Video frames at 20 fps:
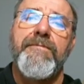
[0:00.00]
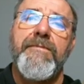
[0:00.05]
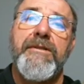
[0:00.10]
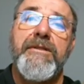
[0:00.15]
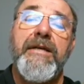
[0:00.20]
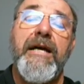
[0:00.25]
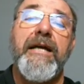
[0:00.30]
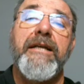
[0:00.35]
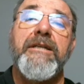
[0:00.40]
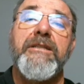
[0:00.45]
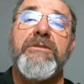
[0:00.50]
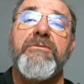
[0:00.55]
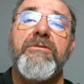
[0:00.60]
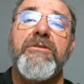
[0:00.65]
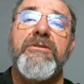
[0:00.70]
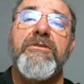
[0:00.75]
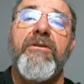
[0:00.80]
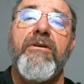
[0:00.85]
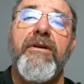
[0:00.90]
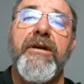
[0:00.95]
Titus
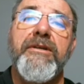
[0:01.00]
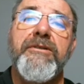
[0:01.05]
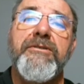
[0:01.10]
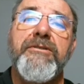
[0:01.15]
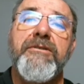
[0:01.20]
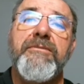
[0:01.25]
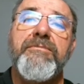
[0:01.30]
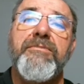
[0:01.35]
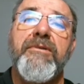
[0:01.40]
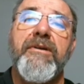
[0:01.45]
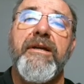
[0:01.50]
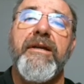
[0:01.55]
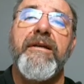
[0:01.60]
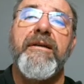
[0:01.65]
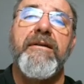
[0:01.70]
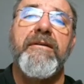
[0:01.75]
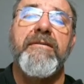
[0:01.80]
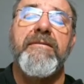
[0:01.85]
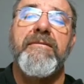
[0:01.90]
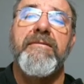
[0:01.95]
was going to
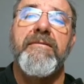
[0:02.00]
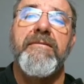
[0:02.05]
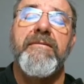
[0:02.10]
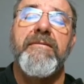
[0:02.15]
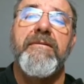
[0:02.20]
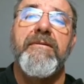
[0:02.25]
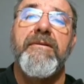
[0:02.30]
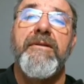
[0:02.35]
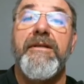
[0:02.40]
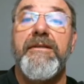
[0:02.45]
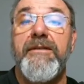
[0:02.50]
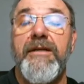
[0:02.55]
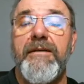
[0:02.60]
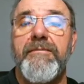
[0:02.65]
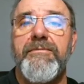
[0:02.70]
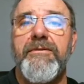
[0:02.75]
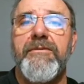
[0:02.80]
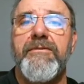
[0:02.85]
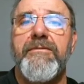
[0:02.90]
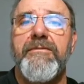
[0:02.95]
bring the
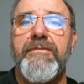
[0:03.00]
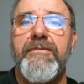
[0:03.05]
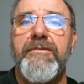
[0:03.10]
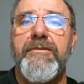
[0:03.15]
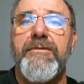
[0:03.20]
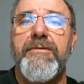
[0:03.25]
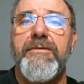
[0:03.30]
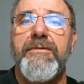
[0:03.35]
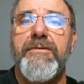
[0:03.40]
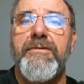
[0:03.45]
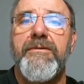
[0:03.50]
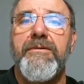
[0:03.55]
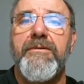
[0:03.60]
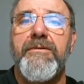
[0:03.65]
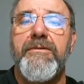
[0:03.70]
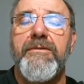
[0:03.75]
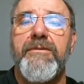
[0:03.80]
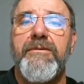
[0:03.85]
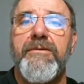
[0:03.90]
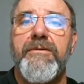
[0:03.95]
temple
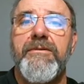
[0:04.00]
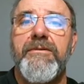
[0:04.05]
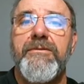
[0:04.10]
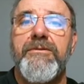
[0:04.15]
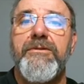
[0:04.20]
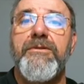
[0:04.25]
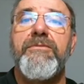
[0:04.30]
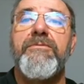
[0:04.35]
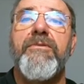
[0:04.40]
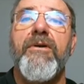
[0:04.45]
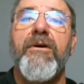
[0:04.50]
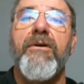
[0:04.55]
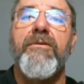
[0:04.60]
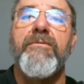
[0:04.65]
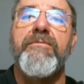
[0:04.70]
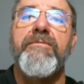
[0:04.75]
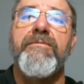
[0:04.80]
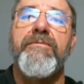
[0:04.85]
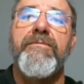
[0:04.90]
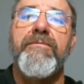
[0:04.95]
to Rome